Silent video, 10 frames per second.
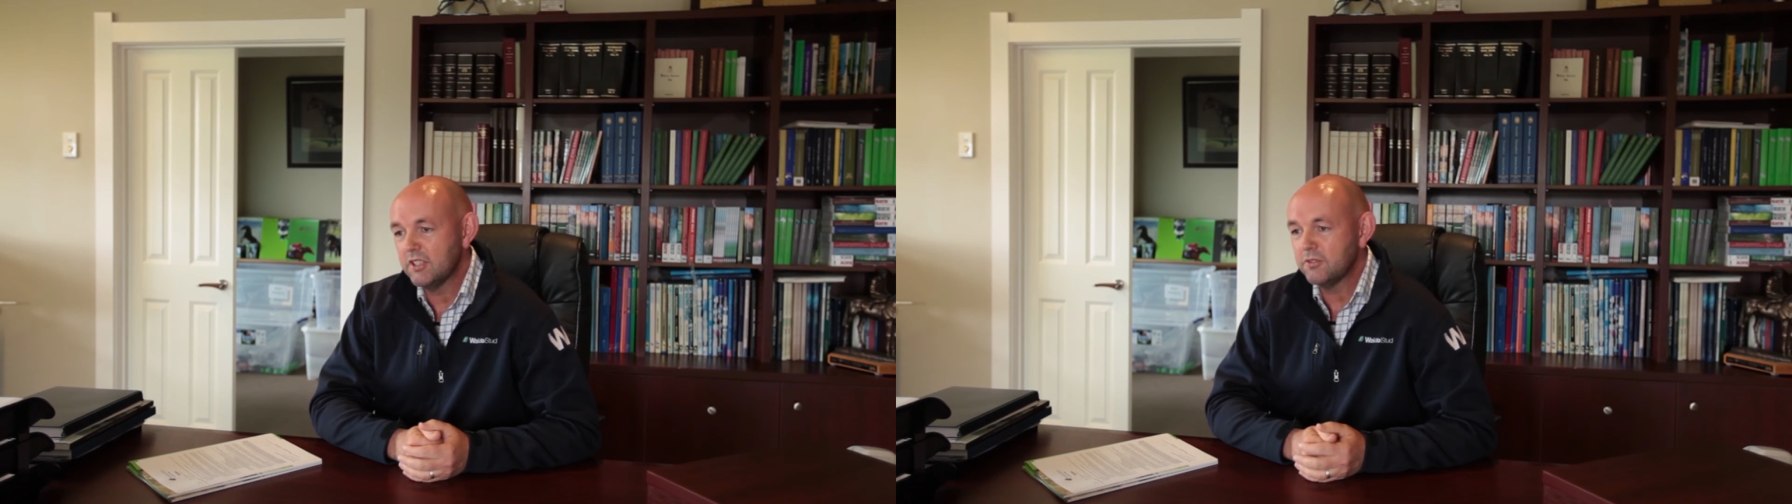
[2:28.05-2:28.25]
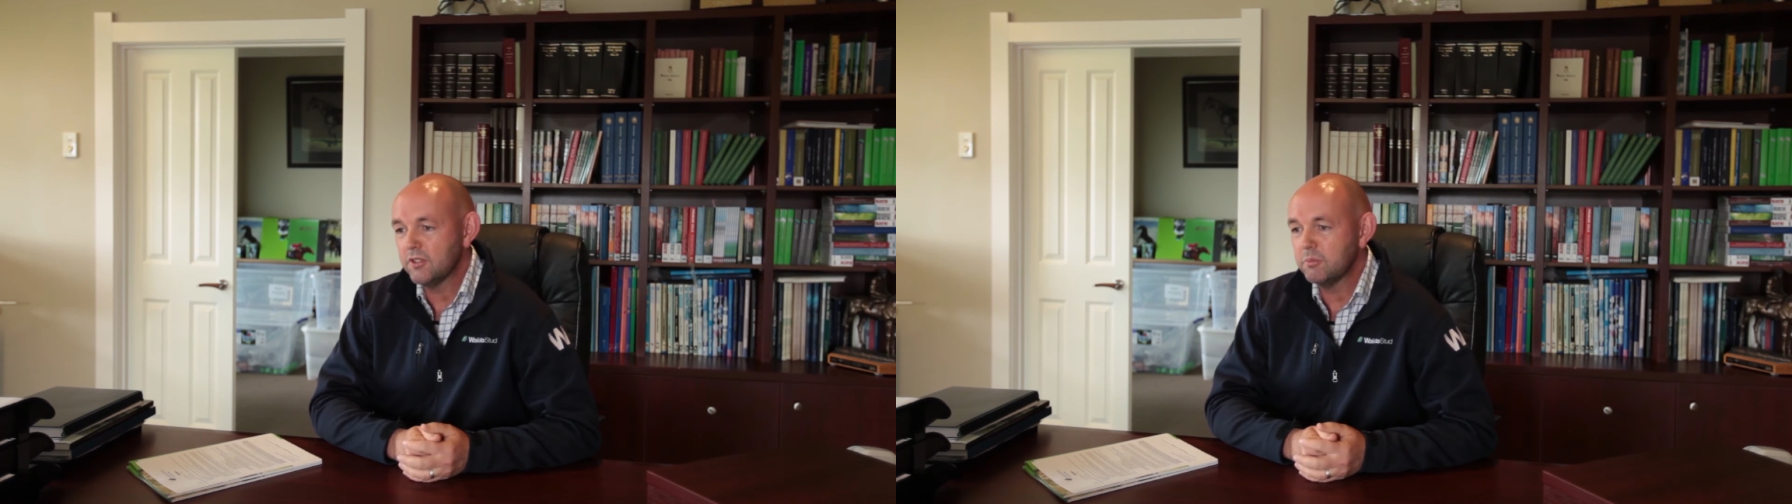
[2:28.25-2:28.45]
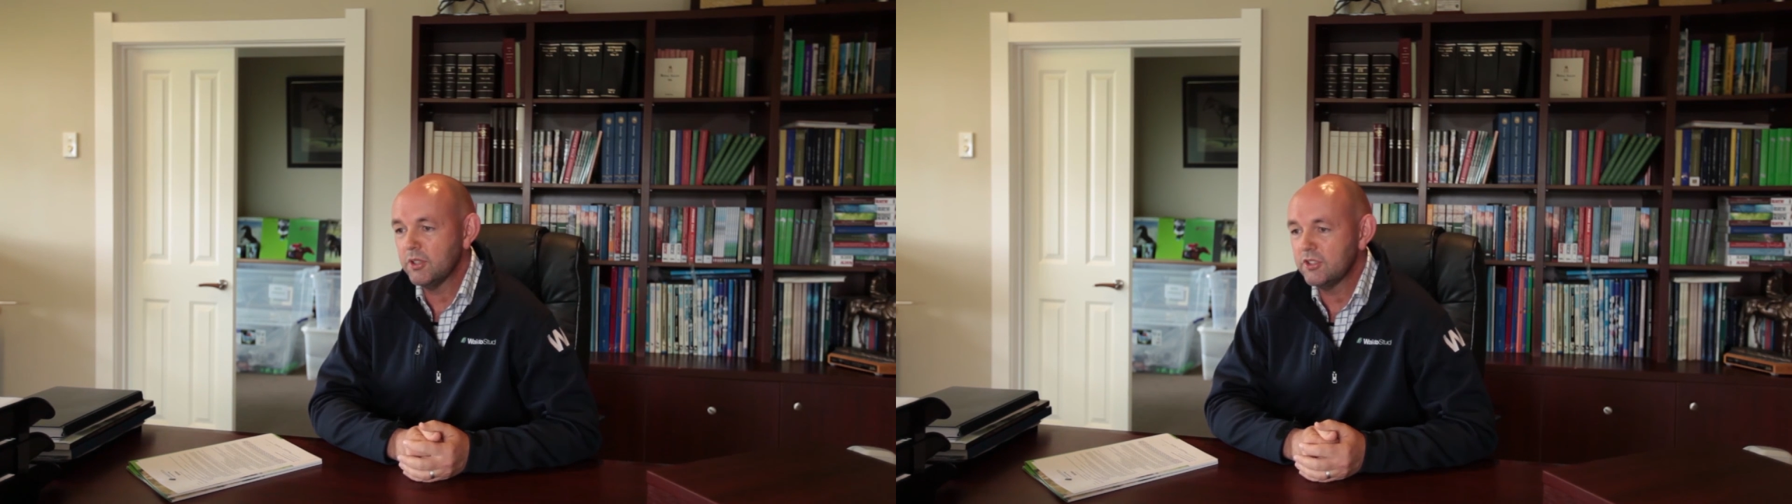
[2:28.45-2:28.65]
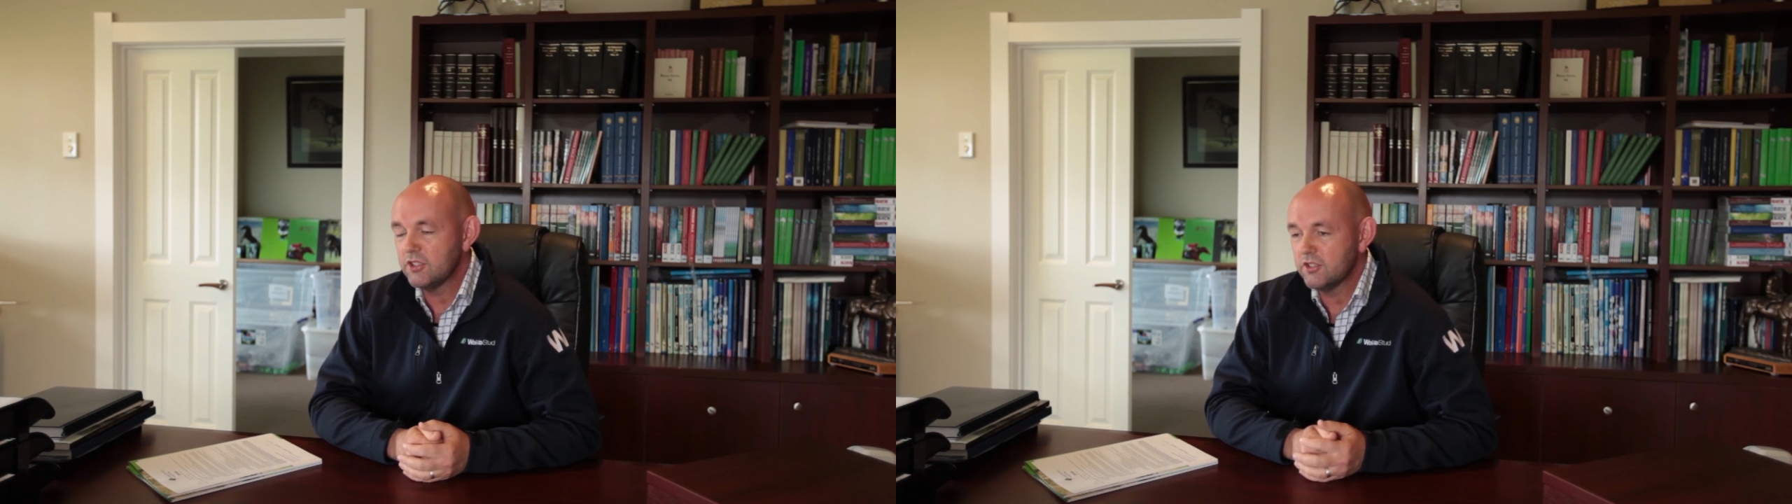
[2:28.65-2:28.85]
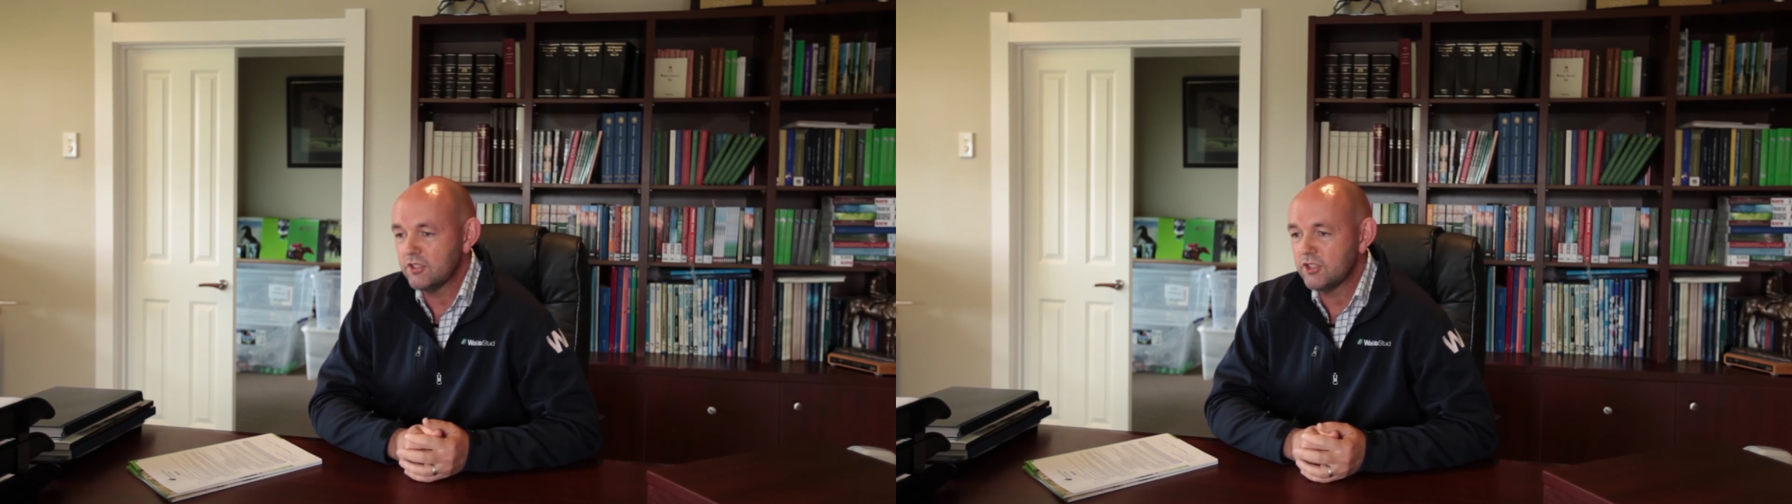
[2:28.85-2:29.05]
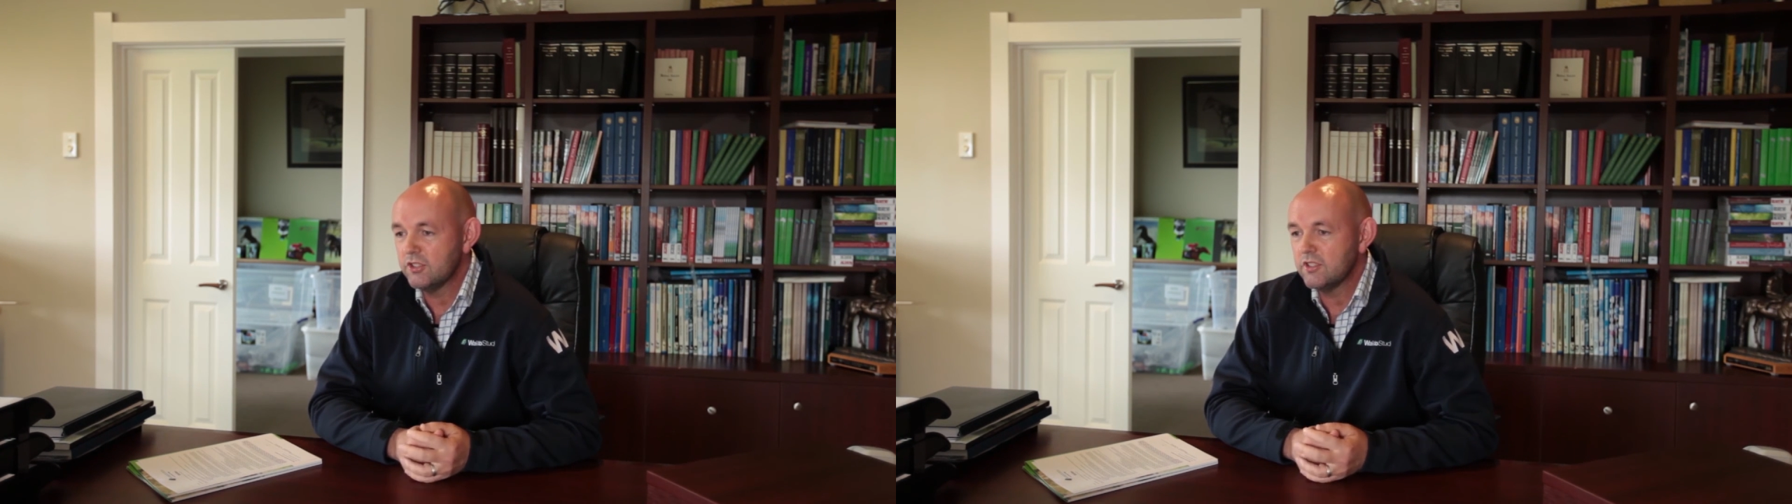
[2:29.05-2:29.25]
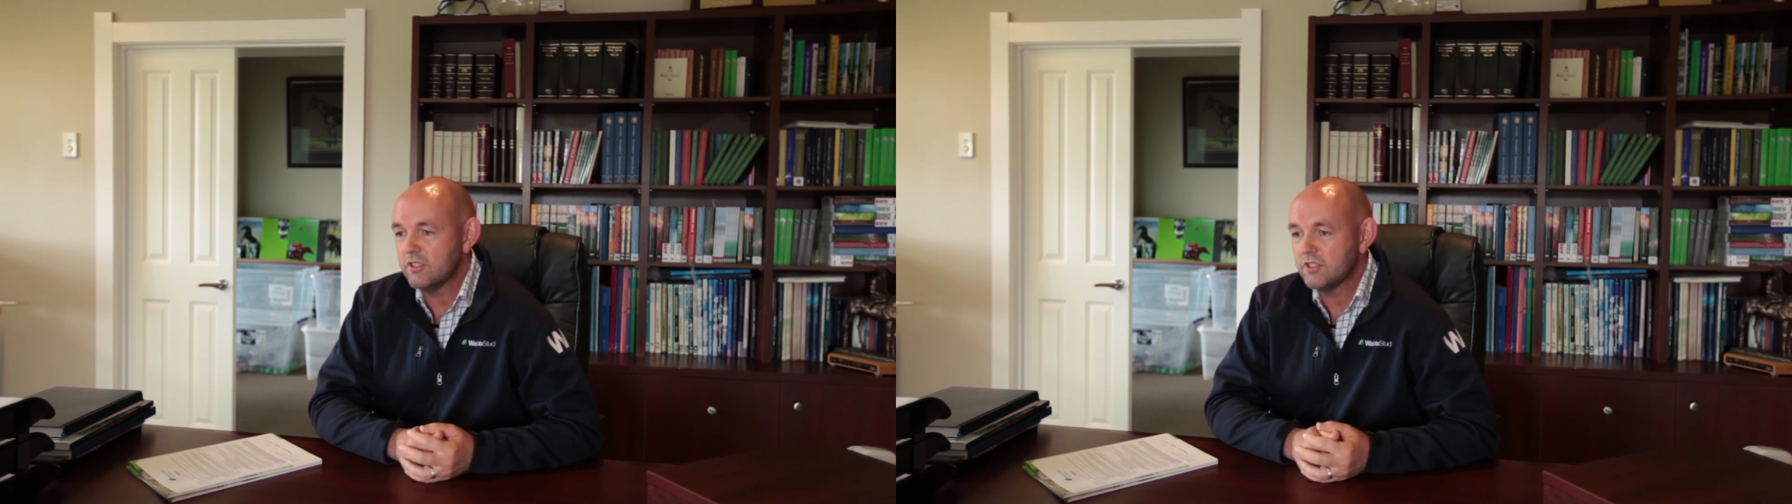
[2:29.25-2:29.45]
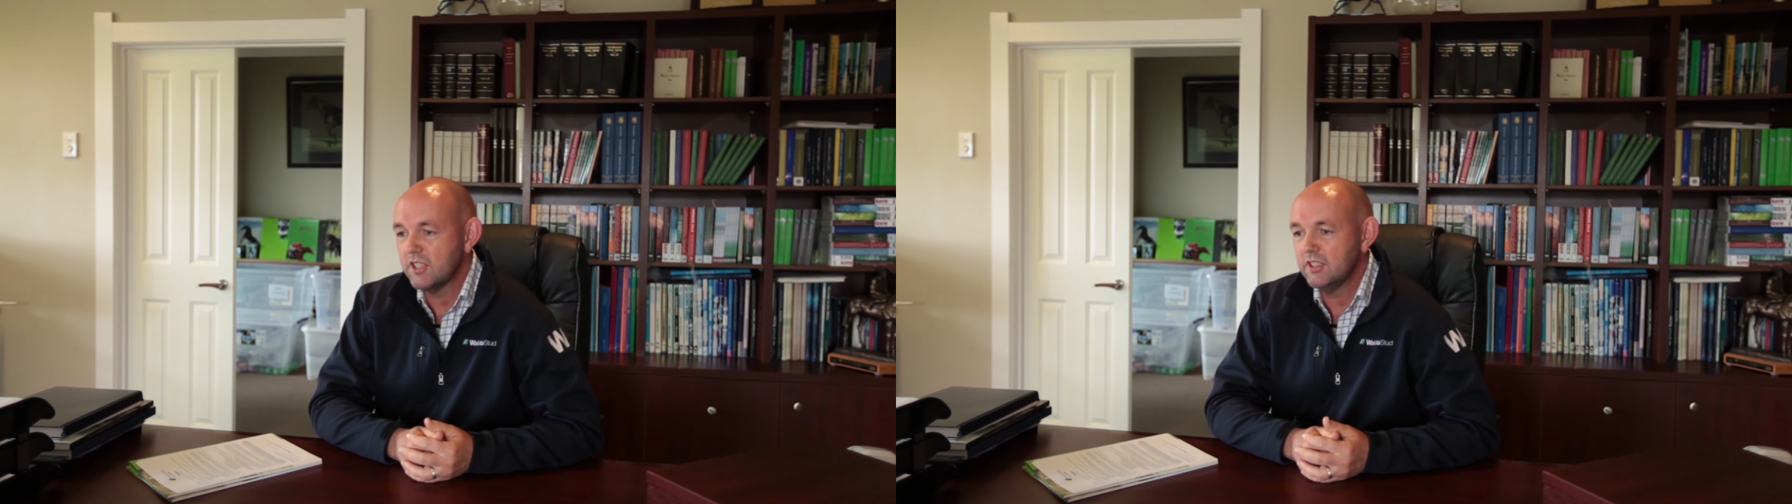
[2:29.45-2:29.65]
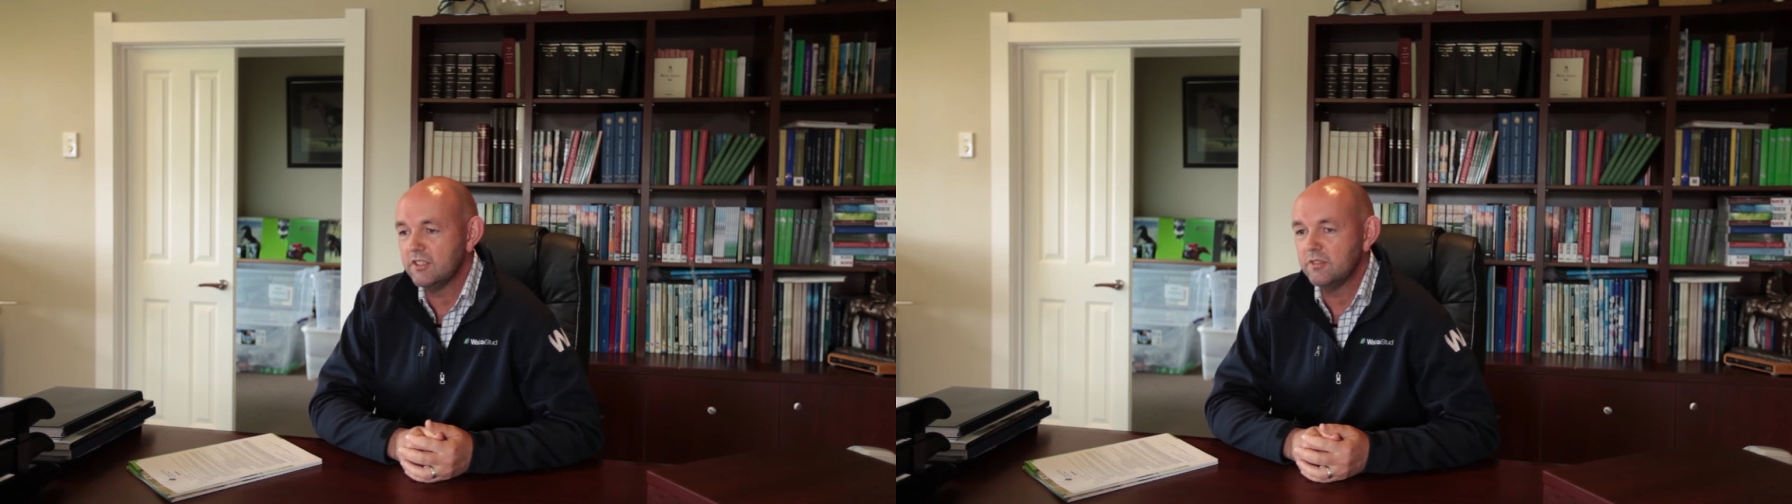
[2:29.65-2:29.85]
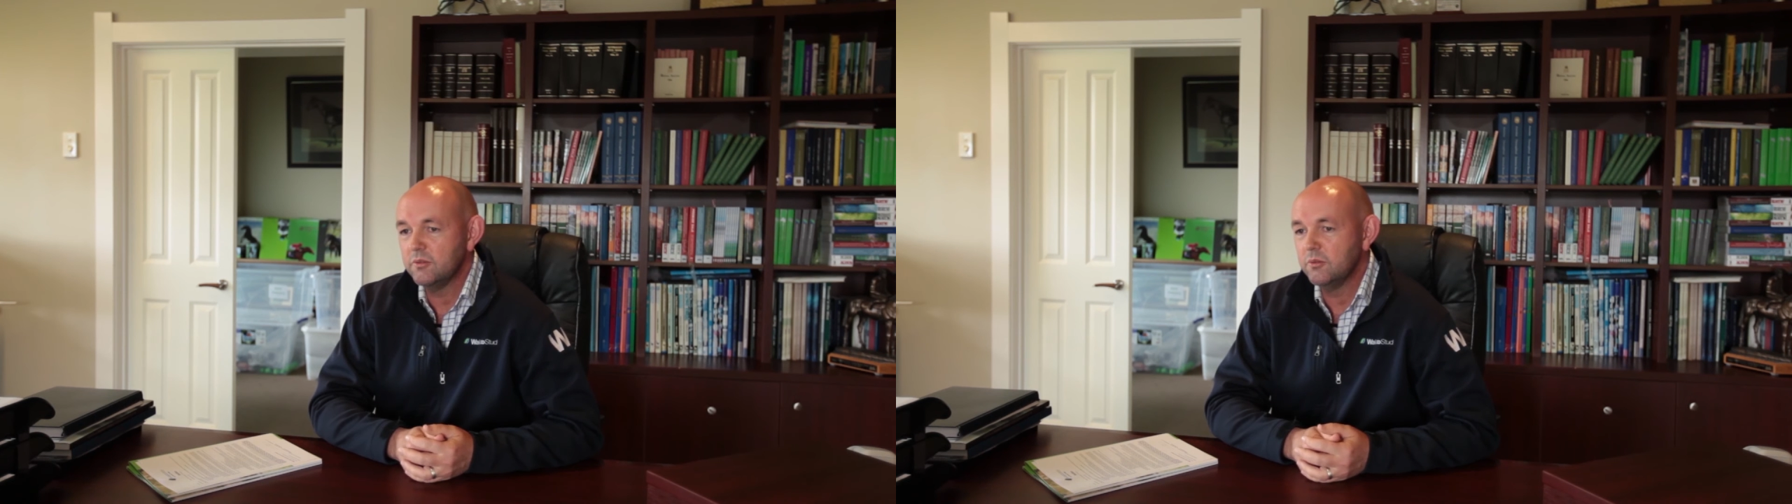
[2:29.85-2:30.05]
different approaches to choosing the
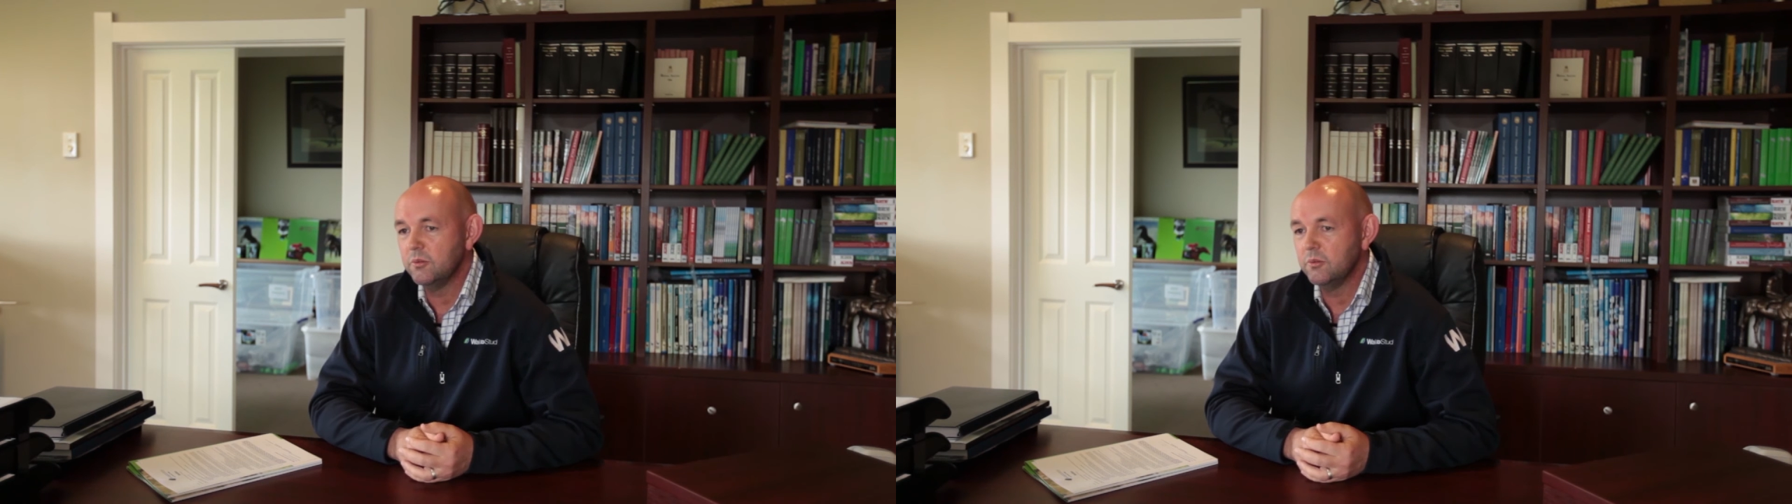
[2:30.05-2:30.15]
stallion.